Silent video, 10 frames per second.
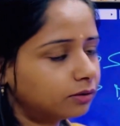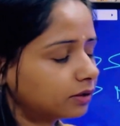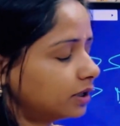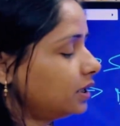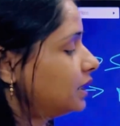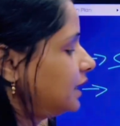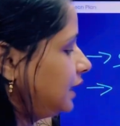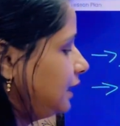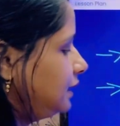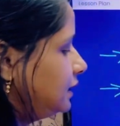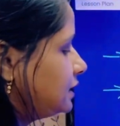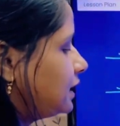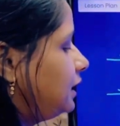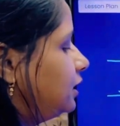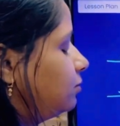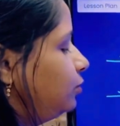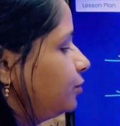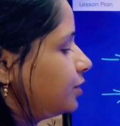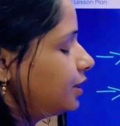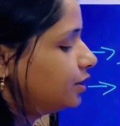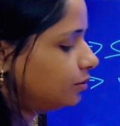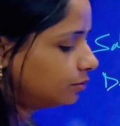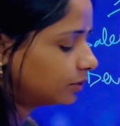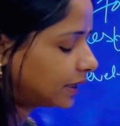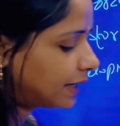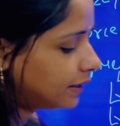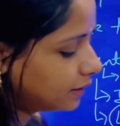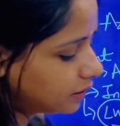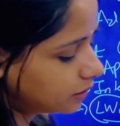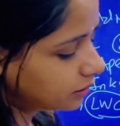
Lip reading: Okay, in this LWC you can